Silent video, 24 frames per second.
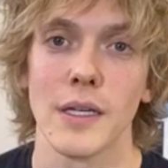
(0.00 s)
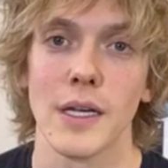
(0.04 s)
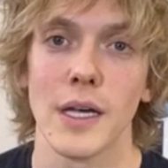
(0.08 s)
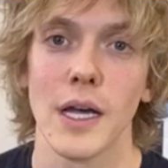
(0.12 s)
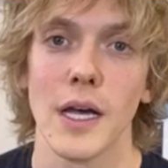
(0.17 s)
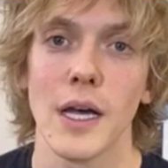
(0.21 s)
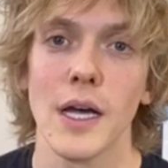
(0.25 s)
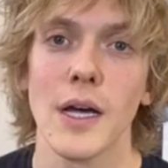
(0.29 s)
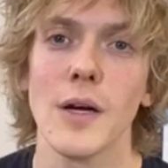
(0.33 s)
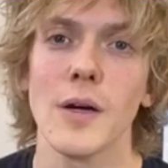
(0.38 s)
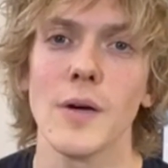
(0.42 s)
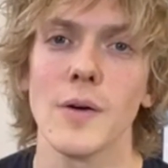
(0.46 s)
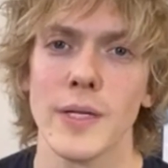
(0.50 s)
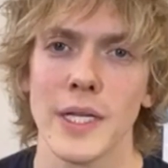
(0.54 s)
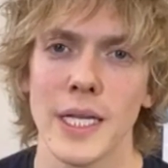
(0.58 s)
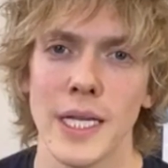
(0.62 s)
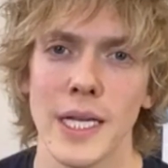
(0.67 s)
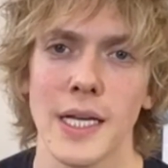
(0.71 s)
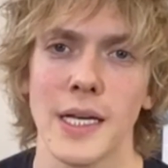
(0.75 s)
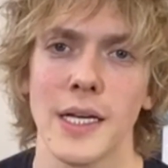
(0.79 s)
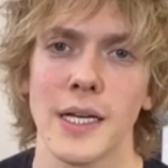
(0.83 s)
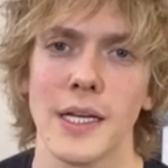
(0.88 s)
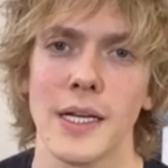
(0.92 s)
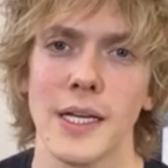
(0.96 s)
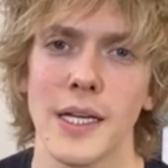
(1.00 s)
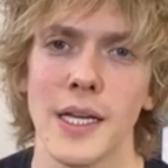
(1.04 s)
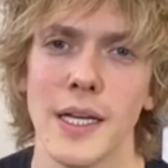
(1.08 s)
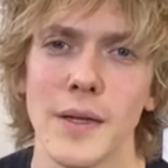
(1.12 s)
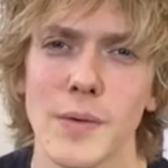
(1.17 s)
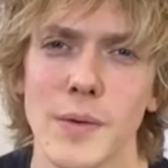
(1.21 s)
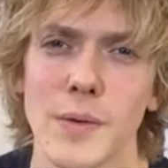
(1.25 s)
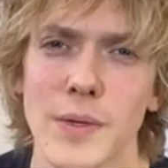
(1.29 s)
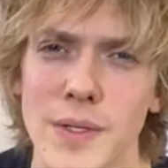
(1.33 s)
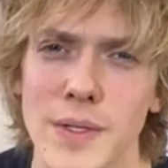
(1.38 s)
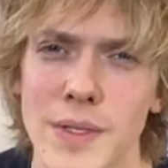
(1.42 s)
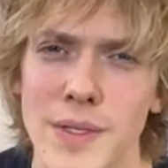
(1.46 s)
Oh yeah, it
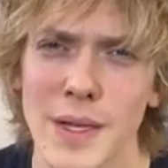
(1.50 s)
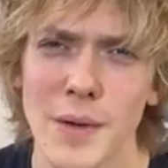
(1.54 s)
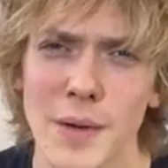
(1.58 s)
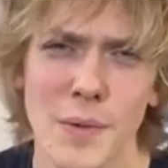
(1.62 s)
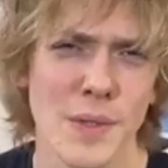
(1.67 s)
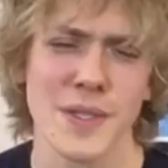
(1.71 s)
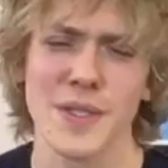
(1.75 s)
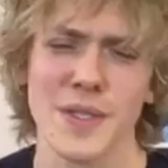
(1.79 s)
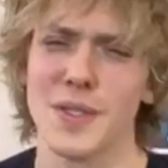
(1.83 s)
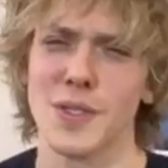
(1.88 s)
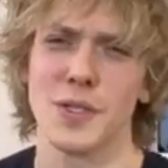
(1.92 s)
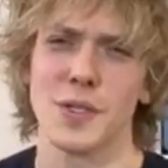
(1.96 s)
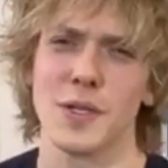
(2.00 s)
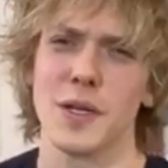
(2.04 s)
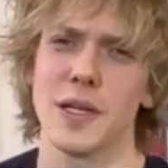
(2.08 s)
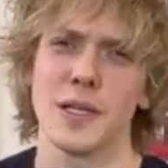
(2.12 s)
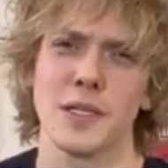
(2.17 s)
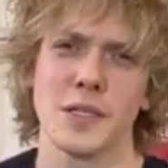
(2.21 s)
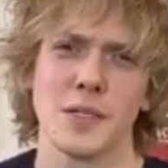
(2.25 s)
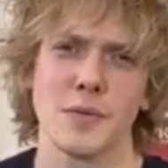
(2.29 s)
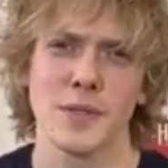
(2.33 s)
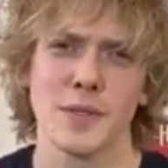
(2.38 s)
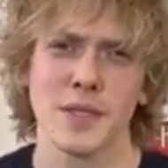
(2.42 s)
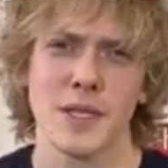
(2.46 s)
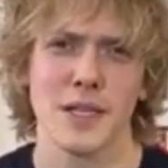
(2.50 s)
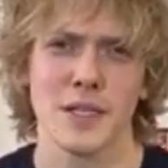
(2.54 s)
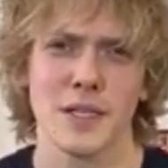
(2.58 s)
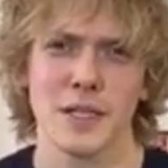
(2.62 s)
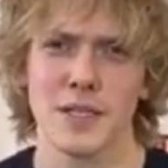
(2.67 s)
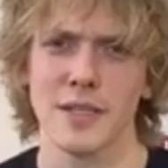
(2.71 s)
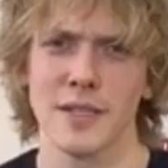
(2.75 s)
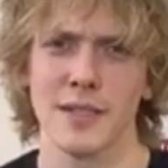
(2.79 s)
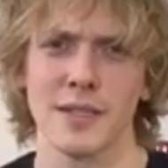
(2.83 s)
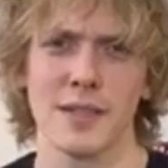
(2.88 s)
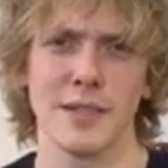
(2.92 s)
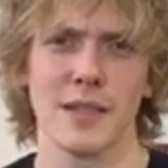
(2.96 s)
wasn't strange. It was
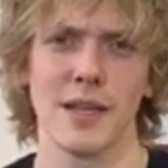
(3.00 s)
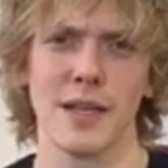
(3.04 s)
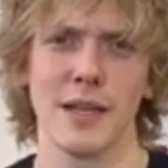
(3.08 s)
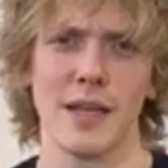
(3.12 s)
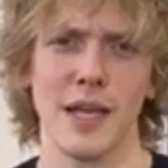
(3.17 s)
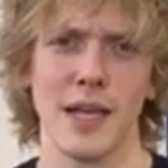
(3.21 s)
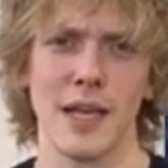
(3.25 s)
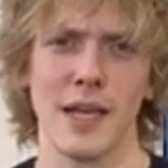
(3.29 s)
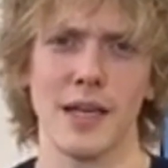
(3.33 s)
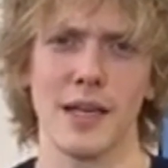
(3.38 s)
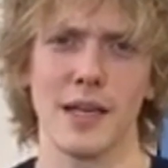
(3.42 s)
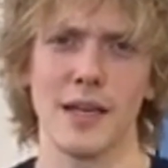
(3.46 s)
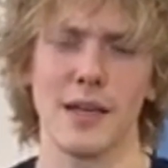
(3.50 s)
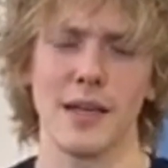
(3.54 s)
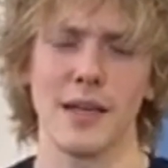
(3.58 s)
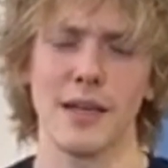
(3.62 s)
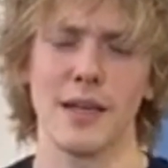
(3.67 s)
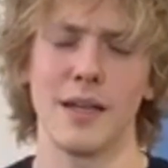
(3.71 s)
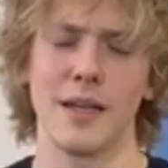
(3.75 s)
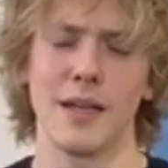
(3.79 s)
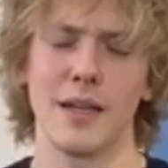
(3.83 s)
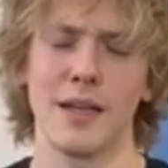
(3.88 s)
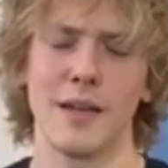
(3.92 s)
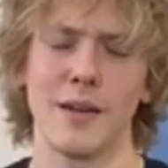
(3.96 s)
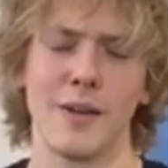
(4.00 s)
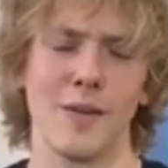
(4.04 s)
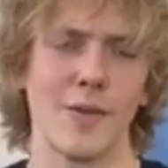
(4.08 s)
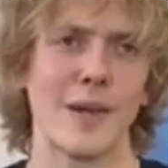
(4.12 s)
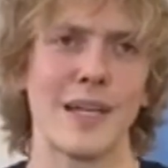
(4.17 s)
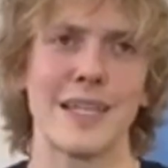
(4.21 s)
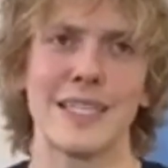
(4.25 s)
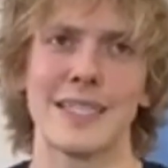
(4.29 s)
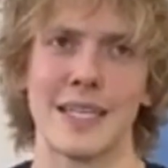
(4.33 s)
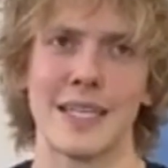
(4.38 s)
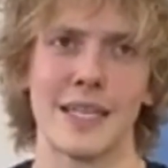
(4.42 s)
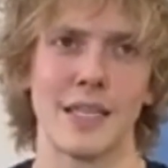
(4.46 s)
actually a
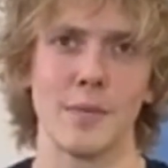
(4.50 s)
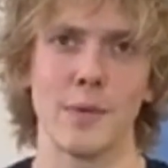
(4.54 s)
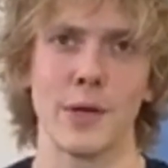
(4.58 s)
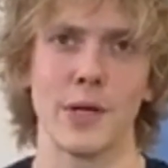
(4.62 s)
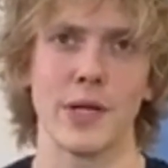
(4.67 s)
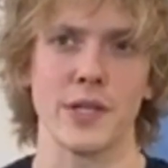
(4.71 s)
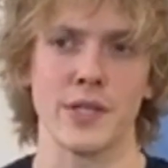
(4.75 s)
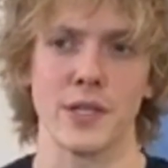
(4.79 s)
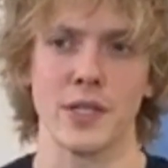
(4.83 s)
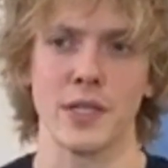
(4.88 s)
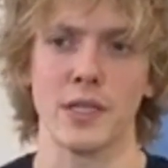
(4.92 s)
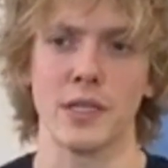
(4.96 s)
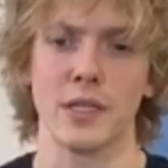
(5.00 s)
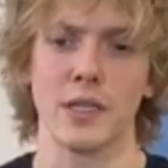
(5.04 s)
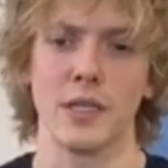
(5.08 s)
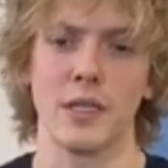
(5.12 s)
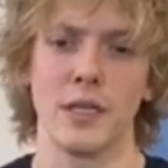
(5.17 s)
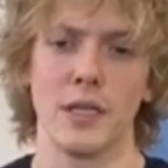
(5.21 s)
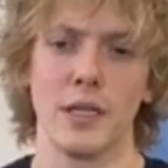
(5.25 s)
great celebration.